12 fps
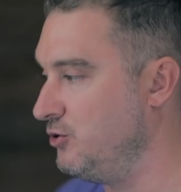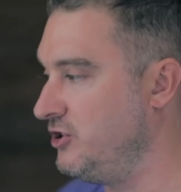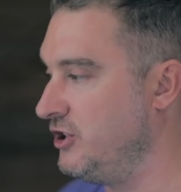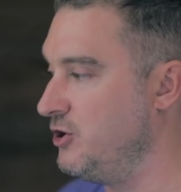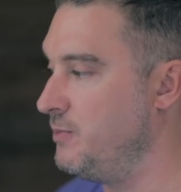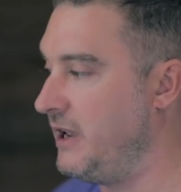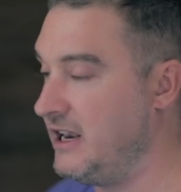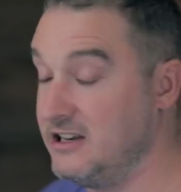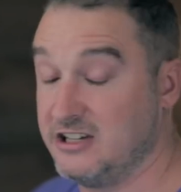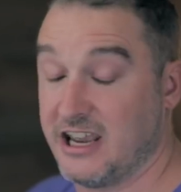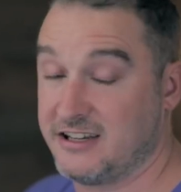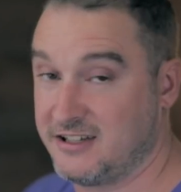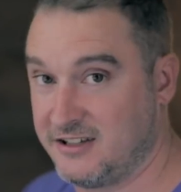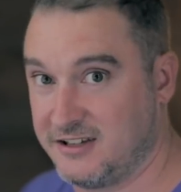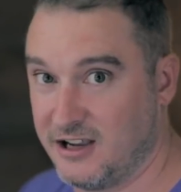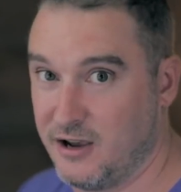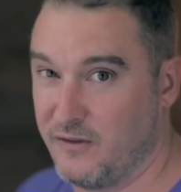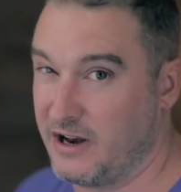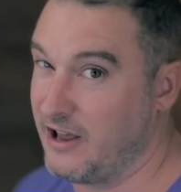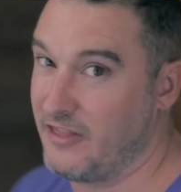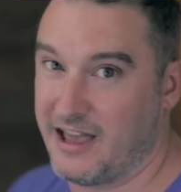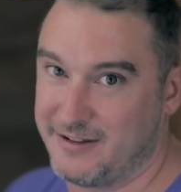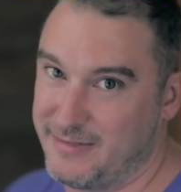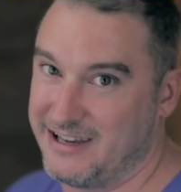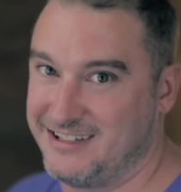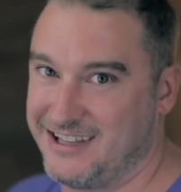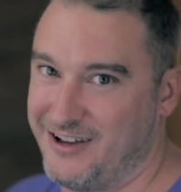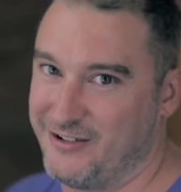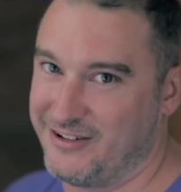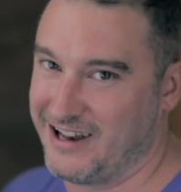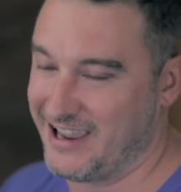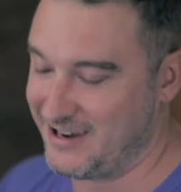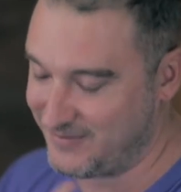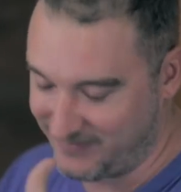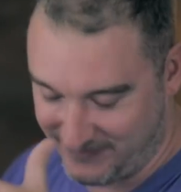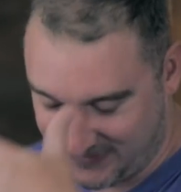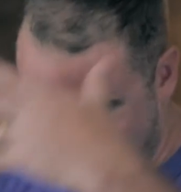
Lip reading: YouTube ingest server. Now that might sound like